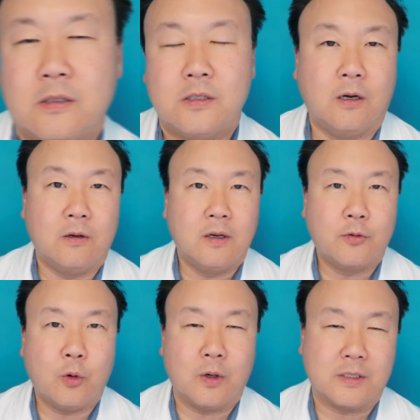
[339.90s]
So,
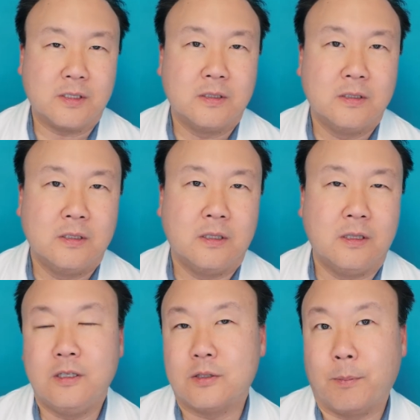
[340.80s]
of course,
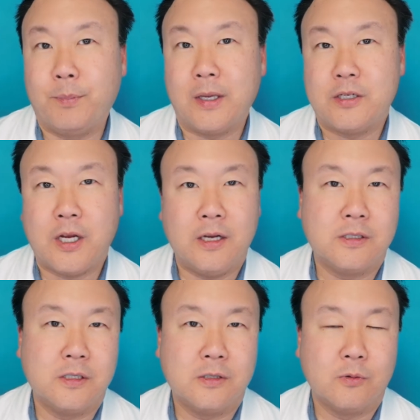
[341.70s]
these are big
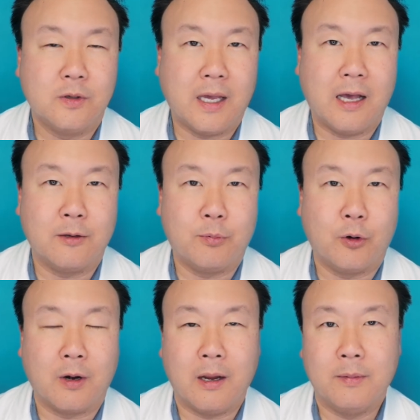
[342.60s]
changes with the Alle
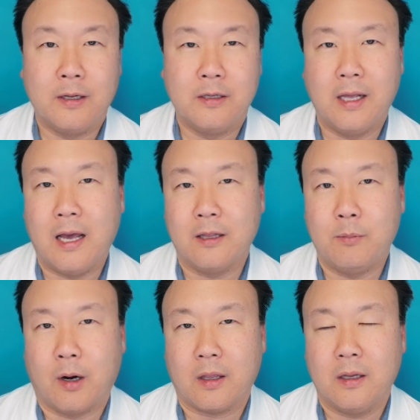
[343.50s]
program and in the Alle
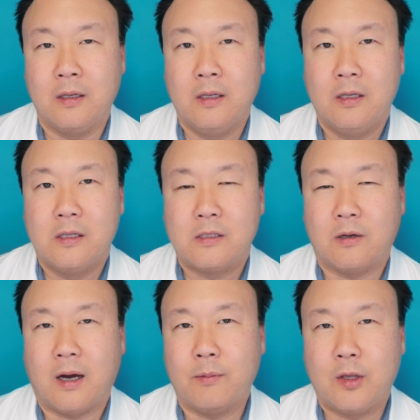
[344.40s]
market.
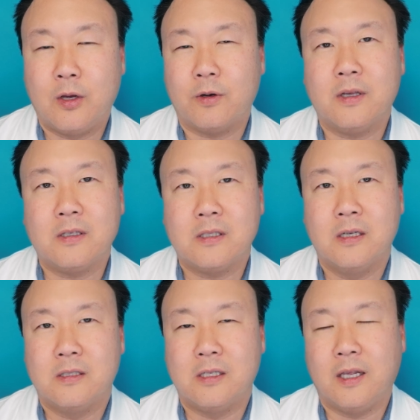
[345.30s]
So I'm curious
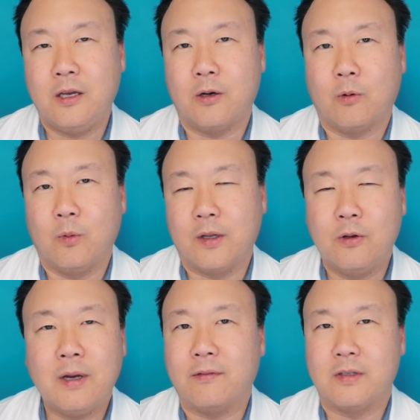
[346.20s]
to hear what
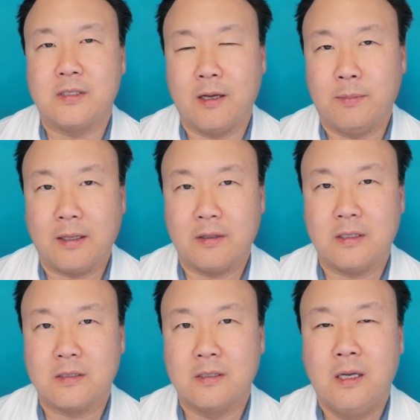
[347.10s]
you have to say about
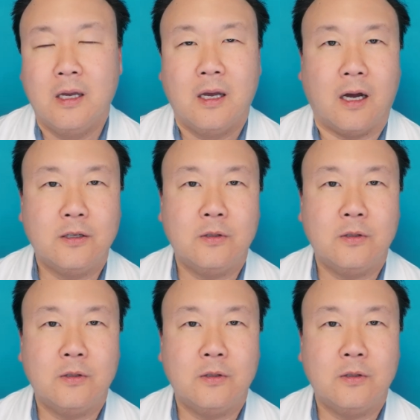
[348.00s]
this. I